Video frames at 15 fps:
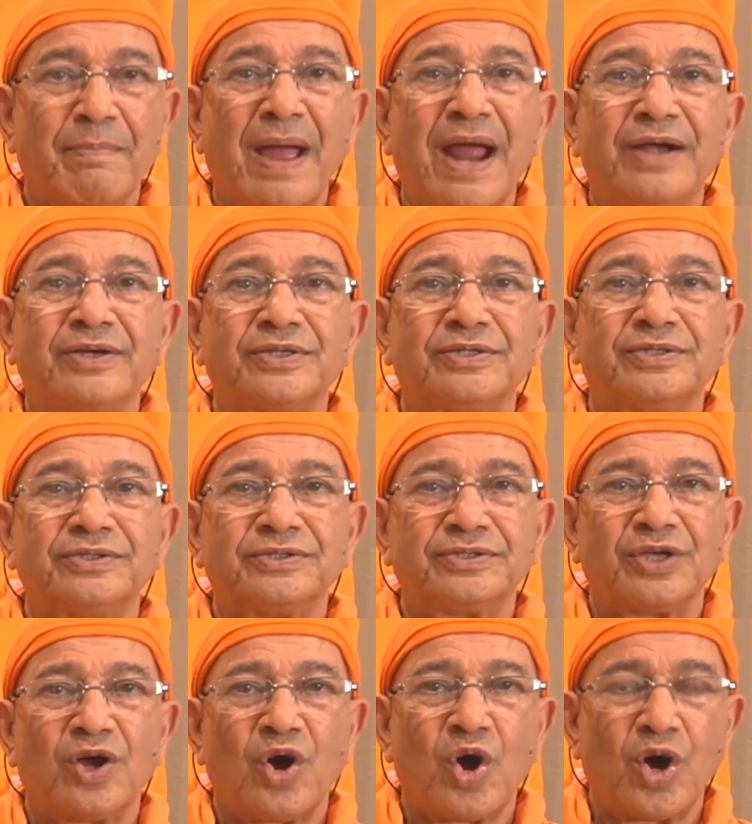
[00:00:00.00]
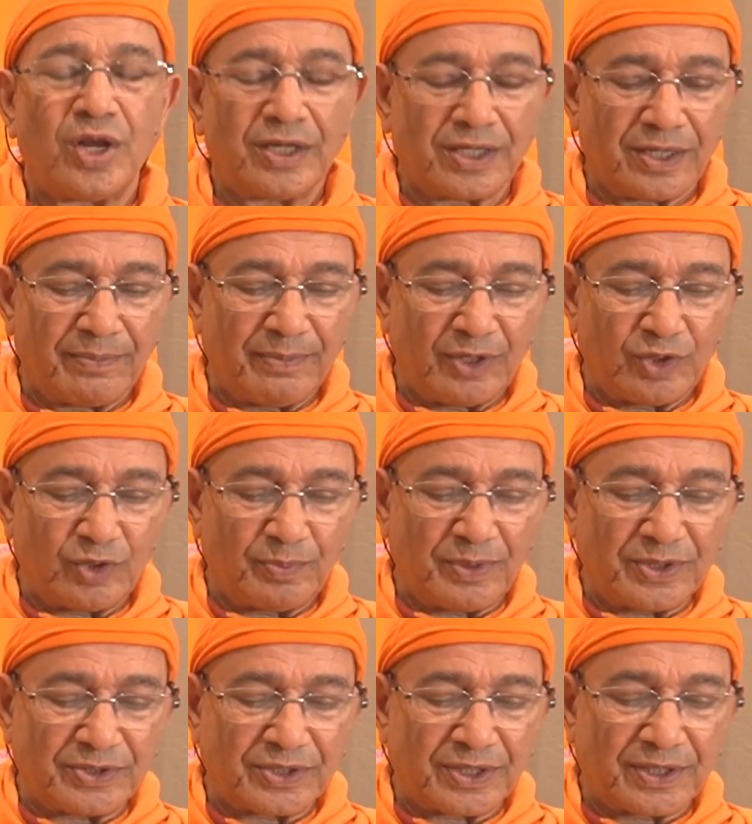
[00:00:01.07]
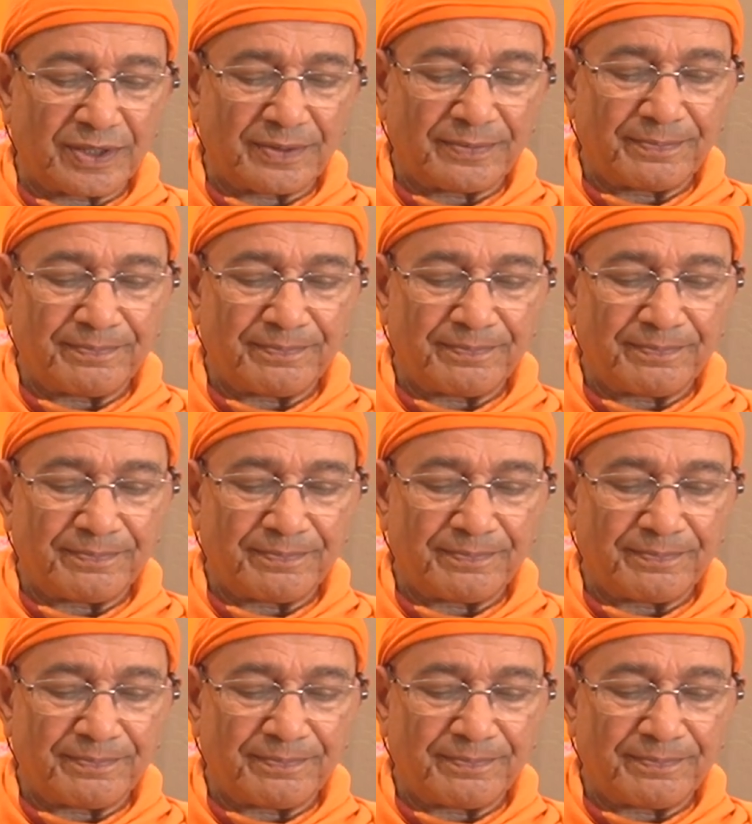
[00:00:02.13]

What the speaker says: patterns, all come into picture.